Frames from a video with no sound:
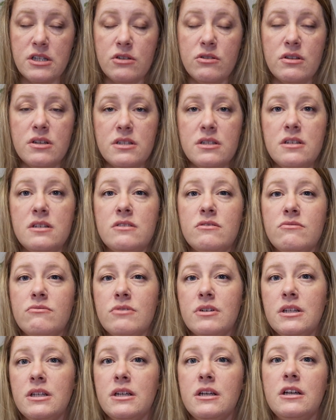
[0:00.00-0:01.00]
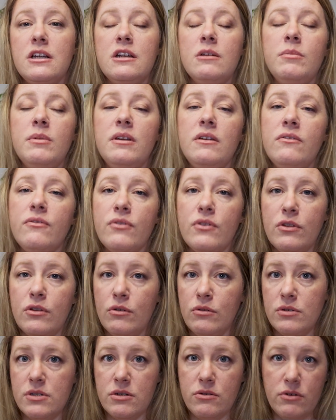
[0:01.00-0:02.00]
So this is really going to be for
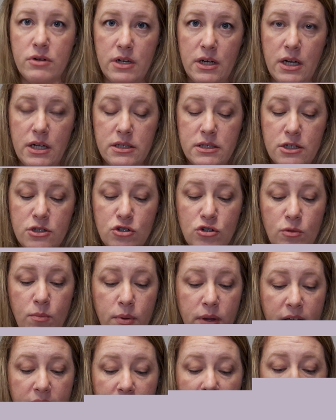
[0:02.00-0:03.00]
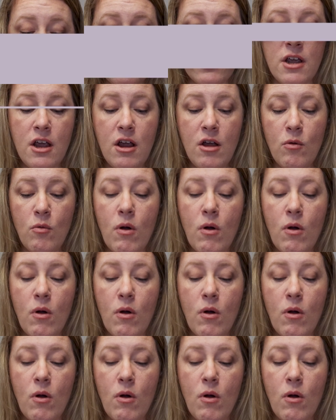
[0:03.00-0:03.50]
those creating digital planners,